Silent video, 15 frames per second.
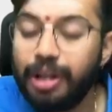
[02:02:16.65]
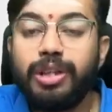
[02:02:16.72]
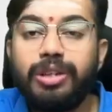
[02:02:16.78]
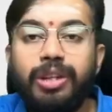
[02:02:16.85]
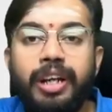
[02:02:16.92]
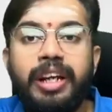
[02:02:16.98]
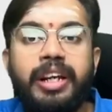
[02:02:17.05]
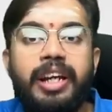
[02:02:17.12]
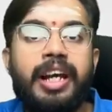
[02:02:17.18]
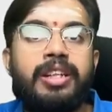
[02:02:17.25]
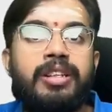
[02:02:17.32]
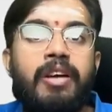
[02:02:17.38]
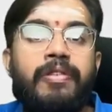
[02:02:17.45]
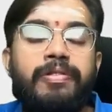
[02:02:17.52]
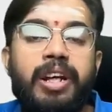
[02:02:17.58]
So in
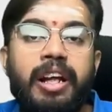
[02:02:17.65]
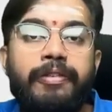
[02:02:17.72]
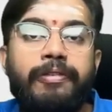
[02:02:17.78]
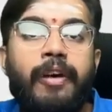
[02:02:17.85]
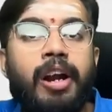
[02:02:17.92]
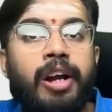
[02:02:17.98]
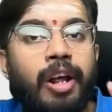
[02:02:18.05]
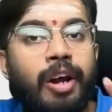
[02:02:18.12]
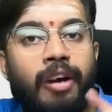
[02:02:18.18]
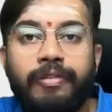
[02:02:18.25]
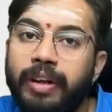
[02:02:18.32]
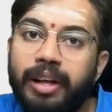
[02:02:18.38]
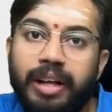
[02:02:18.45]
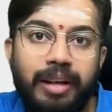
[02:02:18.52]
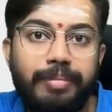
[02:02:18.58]
case of defaulter of
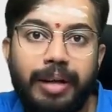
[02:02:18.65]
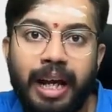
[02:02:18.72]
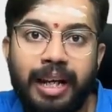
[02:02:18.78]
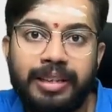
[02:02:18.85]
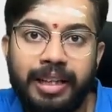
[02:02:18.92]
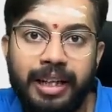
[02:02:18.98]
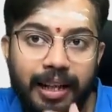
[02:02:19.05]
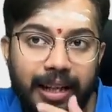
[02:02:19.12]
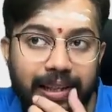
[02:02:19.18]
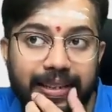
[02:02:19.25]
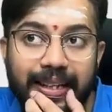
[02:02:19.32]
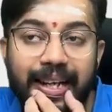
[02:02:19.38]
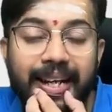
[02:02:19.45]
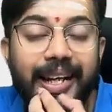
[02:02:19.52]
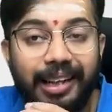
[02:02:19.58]
income tax returns,
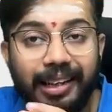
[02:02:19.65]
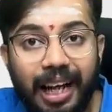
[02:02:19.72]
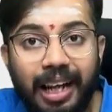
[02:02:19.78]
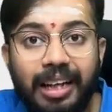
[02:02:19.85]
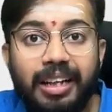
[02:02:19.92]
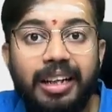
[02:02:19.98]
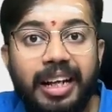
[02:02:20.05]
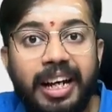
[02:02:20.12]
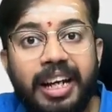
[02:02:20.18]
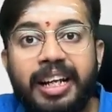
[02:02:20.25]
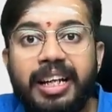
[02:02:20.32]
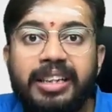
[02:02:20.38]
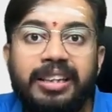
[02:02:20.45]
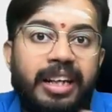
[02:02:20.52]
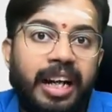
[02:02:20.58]
then
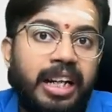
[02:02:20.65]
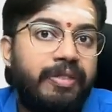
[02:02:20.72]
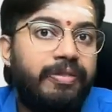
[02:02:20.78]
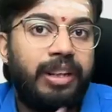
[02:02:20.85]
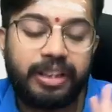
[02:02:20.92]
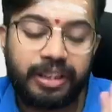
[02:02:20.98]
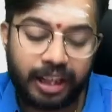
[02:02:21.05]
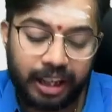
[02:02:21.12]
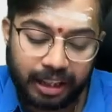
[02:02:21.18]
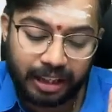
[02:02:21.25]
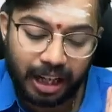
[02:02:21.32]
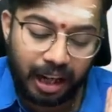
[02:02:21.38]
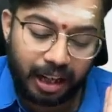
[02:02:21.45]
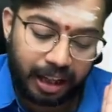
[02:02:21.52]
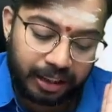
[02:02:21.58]
TDS rate will change
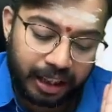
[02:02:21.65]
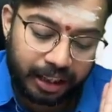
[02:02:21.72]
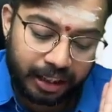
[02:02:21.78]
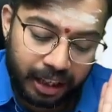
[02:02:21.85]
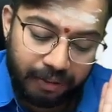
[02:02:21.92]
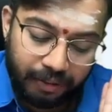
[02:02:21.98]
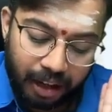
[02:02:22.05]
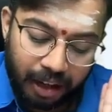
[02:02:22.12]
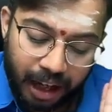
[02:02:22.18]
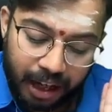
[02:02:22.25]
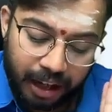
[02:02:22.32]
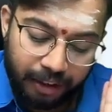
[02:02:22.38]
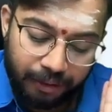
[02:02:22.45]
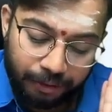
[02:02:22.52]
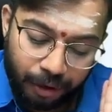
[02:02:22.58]
under section
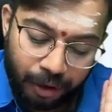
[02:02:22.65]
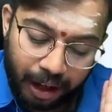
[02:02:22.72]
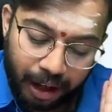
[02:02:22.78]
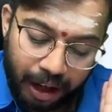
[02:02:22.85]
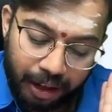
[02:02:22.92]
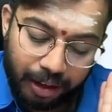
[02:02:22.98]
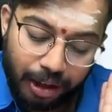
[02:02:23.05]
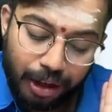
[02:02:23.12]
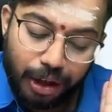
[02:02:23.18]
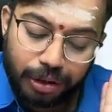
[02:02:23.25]
194N.